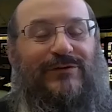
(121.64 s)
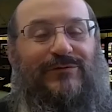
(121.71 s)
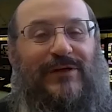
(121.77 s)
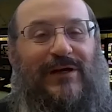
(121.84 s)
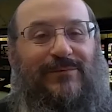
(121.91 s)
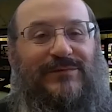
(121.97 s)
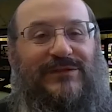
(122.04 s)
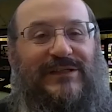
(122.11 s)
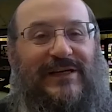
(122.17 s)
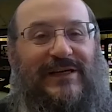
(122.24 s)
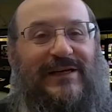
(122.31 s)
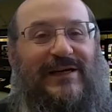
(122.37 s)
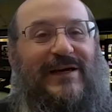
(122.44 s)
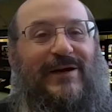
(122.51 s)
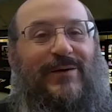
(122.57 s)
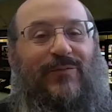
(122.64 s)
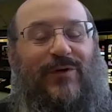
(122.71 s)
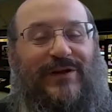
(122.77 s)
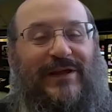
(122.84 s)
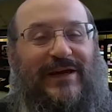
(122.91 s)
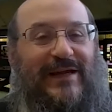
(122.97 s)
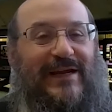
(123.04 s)
to comes in, where
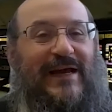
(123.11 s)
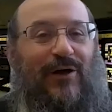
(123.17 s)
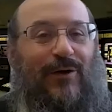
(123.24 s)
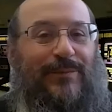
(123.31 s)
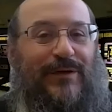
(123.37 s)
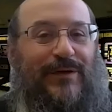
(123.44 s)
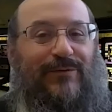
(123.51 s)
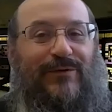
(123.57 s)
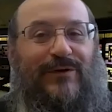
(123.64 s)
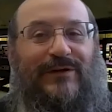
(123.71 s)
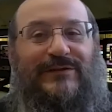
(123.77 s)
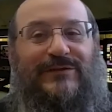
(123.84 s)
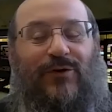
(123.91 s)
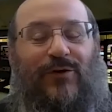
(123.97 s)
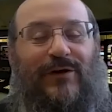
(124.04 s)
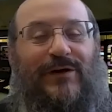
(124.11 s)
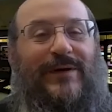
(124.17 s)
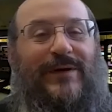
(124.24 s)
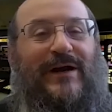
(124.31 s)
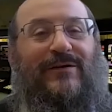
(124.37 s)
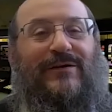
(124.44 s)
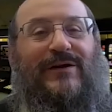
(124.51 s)
they can help you talk
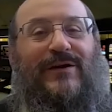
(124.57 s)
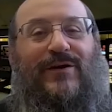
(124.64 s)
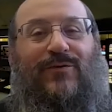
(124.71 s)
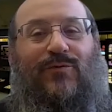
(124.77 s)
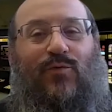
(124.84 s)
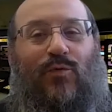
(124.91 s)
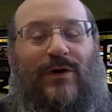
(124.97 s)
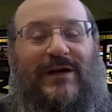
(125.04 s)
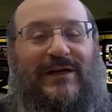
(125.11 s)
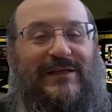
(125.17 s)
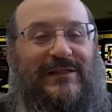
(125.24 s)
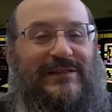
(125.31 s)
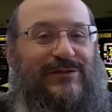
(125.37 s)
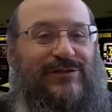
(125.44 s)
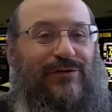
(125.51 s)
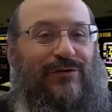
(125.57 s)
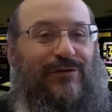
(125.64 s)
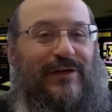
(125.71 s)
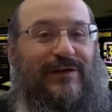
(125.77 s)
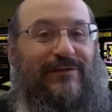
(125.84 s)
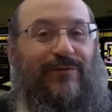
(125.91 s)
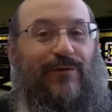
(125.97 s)
about what it is that you're
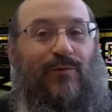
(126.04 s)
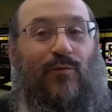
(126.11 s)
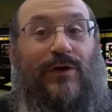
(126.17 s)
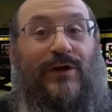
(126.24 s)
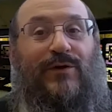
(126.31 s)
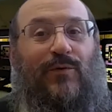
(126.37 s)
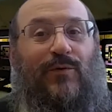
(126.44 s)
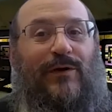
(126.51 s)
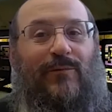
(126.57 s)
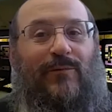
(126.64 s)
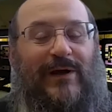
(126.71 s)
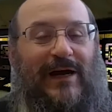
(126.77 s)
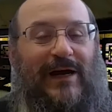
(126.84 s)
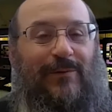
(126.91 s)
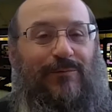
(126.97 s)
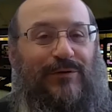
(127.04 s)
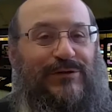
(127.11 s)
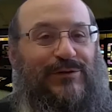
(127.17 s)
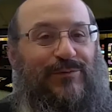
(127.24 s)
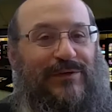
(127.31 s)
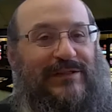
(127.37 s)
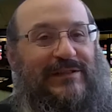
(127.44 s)
looking for. What do you want to
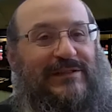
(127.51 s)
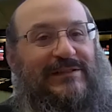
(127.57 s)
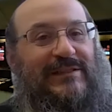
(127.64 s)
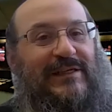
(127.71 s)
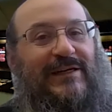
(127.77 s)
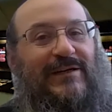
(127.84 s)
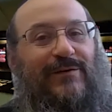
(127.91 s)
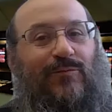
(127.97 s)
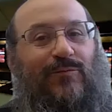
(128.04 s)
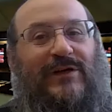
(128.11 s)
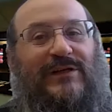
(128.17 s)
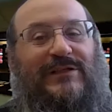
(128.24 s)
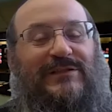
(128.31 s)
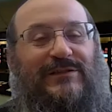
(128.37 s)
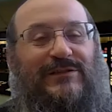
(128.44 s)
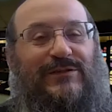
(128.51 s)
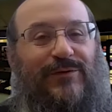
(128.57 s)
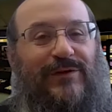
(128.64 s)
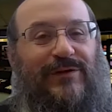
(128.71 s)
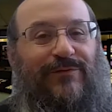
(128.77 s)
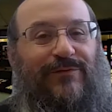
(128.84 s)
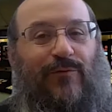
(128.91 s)
accomplish with this data? What is it
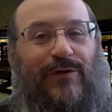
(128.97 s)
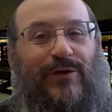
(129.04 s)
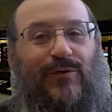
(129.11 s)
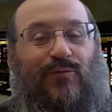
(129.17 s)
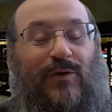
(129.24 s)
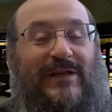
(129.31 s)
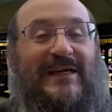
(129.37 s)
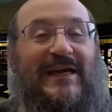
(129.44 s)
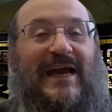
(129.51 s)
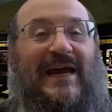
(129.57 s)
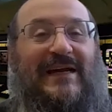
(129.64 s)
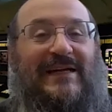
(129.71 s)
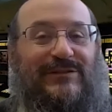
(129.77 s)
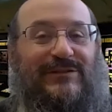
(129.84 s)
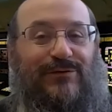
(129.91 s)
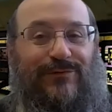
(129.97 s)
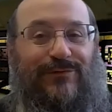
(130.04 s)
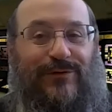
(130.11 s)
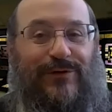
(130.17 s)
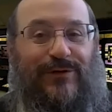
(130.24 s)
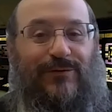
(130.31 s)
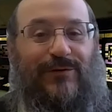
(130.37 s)
doing for you? What can it do for
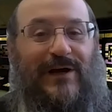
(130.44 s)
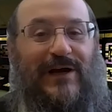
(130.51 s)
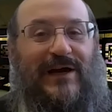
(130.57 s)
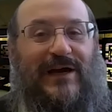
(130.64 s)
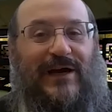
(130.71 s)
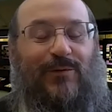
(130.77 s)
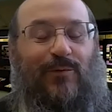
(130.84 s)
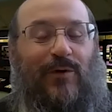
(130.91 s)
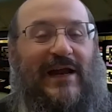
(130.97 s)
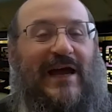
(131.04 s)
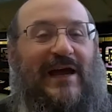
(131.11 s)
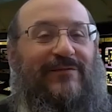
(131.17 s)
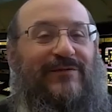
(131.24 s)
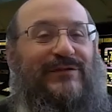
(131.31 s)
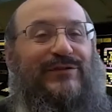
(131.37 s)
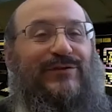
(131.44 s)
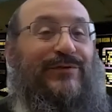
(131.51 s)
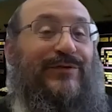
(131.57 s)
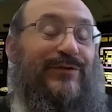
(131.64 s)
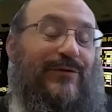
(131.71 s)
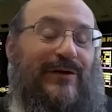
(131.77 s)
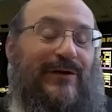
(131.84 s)
you? And what haven't you
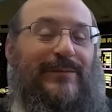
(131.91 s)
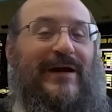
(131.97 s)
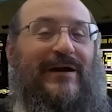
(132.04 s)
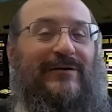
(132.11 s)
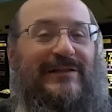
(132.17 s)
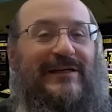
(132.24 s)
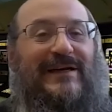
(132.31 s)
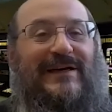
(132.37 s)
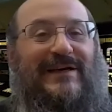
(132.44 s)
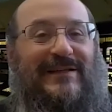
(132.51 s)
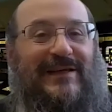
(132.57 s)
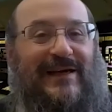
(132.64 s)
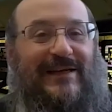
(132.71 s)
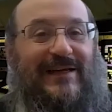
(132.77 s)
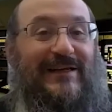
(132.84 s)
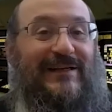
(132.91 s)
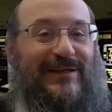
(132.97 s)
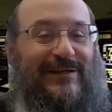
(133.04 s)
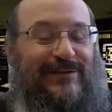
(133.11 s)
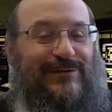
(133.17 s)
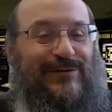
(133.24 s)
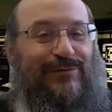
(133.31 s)
thought about that it
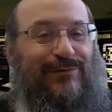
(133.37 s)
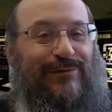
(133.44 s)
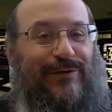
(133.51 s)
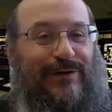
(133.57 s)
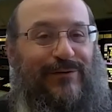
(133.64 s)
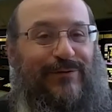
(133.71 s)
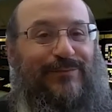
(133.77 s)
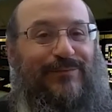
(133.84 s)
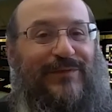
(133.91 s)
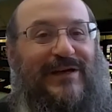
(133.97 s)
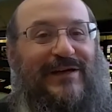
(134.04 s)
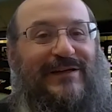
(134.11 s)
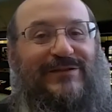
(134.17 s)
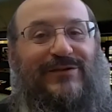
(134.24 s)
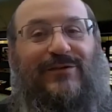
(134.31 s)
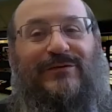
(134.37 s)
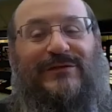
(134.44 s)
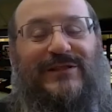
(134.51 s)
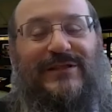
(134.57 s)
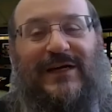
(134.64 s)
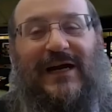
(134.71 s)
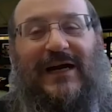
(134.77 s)
can do for you? And those
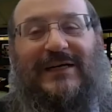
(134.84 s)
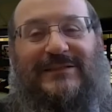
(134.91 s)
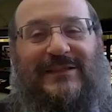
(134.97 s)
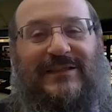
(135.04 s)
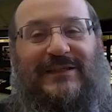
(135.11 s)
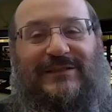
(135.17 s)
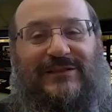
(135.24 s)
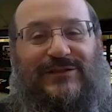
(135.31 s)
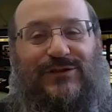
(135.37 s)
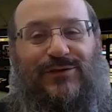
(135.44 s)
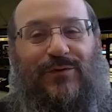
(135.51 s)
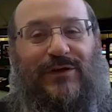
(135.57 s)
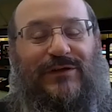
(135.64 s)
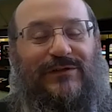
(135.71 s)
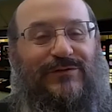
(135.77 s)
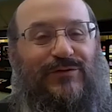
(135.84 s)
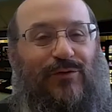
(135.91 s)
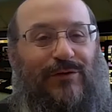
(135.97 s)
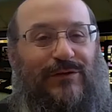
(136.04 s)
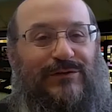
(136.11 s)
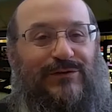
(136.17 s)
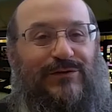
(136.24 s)
are the kinds of things that you want to
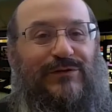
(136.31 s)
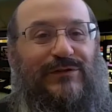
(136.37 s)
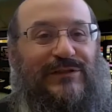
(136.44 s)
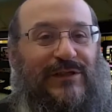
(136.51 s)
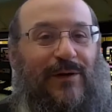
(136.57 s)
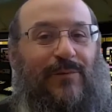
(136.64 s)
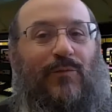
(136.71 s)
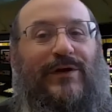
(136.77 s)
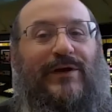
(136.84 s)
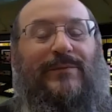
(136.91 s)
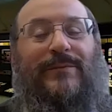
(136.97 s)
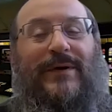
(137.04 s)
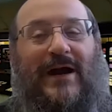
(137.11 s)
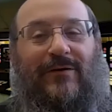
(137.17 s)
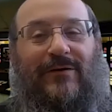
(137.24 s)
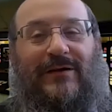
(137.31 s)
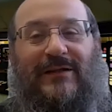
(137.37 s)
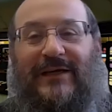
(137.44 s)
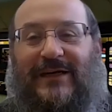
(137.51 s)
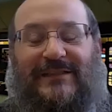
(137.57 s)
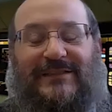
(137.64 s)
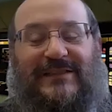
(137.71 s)
talk to someone about. And
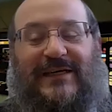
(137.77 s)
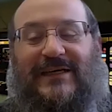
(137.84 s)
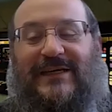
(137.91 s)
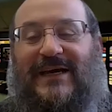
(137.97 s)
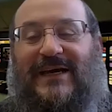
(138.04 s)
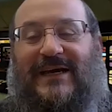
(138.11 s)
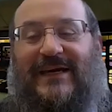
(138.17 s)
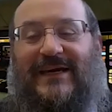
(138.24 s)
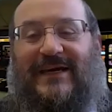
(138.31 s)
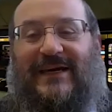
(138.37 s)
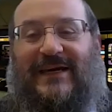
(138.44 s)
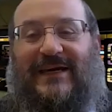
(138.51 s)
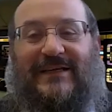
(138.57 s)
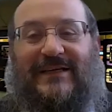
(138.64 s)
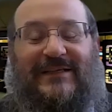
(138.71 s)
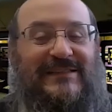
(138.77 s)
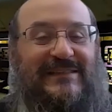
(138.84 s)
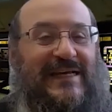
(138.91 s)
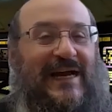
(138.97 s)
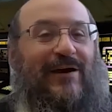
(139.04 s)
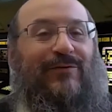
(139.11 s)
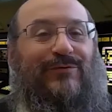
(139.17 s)
like I said, it can
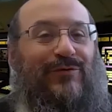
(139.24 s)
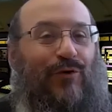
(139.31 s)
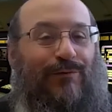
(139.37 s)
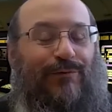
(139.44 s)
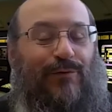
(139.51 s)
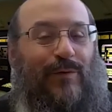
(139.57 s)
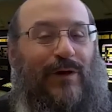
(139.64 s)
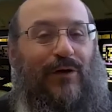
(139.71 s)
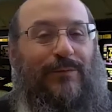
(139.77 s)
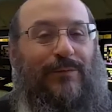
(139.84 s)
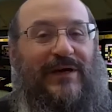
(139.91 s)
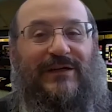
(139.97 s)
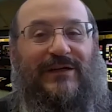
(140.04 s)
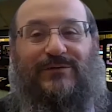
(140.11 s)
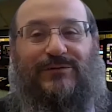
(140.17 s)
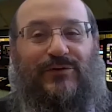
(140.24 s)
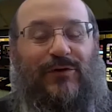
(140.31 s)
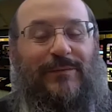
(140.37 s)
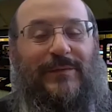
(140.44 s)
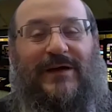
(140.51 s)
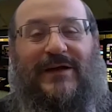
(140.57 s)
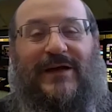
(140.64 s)
sound overwhelming, and you're
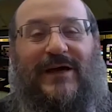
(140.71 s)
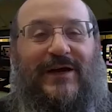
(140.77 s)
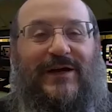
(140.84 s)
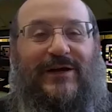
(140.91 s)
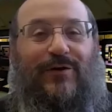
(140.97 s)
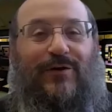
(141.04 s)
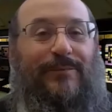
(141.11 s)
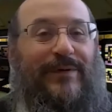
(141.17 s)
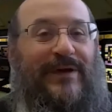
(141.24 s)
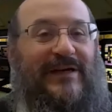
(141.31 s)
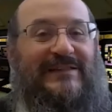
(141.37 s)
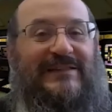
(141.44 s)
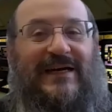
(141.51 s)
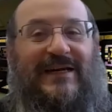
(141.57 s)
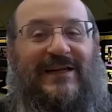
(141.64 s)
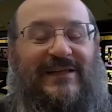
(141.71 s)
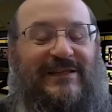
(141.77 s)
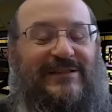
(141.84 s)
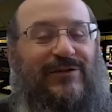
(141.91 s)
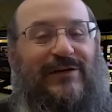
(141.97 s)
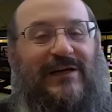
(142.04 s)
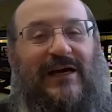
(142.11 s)
talking about, big data.
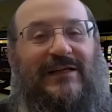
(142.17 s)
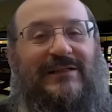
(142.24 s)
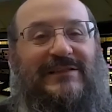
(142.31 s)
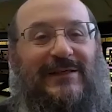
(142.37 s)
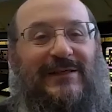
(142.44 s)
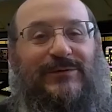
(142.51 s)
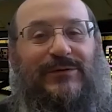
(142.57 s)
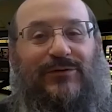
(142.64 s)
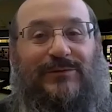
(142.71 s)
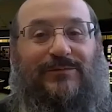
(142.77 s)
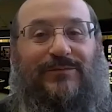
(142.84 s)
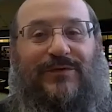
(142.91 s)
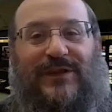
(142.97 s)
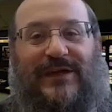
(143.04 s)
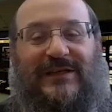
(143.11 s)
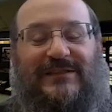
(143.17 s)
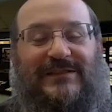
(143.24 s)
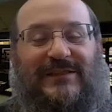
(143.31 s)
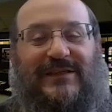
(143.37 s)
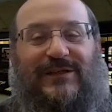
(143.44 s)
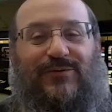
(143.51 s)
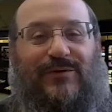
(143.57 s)
These are concepts or things
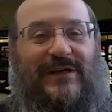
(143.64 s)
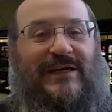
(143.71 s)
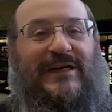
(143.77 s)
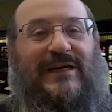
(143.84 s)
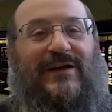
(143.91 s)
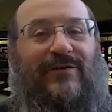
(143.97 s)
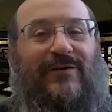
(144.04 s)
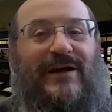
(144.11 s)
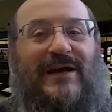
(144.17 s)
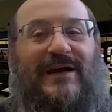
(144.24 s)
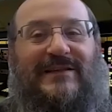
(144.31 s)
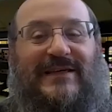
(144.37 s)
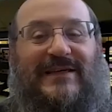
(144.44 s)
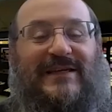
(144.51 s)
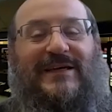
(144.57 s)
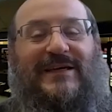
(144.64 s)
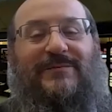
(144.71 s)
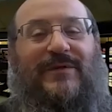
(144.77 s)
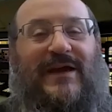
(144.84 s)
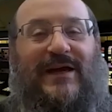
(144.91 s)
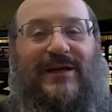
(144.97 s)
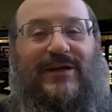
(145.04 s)
that you hear that
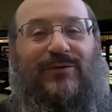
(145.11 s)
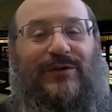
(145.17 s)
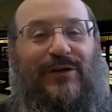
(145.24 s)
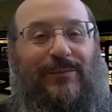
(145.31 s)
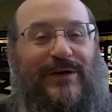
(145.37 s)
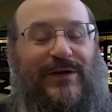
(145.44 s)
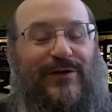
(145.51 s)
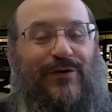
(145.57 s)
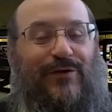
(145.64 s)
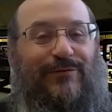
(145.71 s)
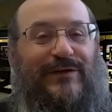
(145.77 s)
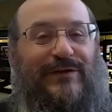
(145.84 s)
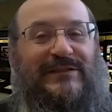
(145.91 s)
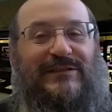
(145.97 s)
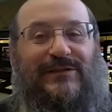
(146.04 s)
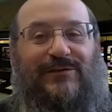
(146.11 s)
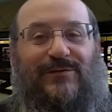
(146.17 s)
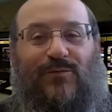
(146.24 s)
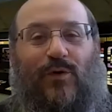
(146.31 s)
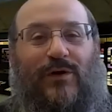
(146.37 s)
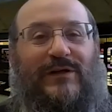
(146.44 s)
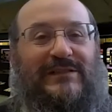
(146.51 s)
can get you a little bit nervous.
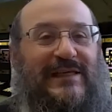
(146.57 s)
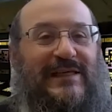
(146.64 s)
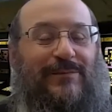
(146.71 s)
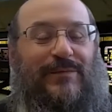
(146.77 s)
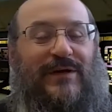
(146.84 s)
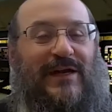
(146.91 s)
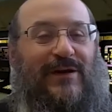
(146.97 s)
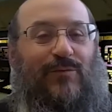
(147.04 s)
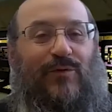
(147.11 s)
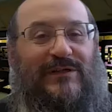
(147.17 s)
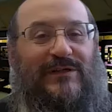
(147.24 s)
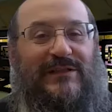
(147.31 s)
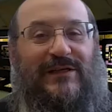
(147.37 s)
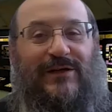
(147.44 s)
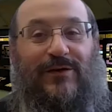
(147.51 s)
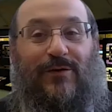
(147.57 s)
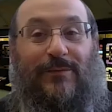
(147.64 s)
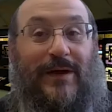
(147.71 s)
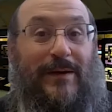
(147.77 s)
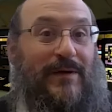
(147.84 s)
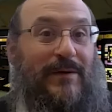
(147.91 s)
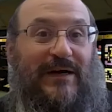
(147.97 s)
And what does that mean? And what is that?
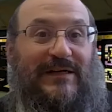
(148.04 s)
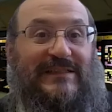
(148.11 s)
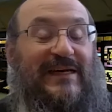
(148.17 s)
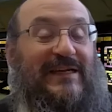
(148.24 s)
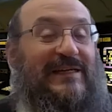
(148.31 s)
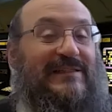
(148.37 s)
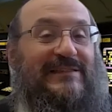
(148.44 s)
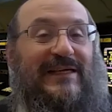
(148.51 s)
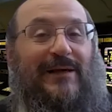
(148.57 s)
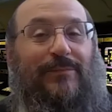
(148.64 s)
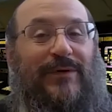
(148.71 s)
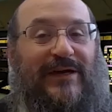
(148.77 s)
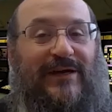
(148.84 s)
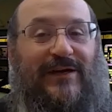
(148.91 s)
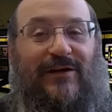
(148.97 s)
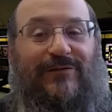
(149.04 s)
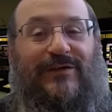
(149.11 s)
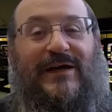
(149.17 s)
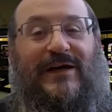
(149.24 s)
Maybe my data is not big enough.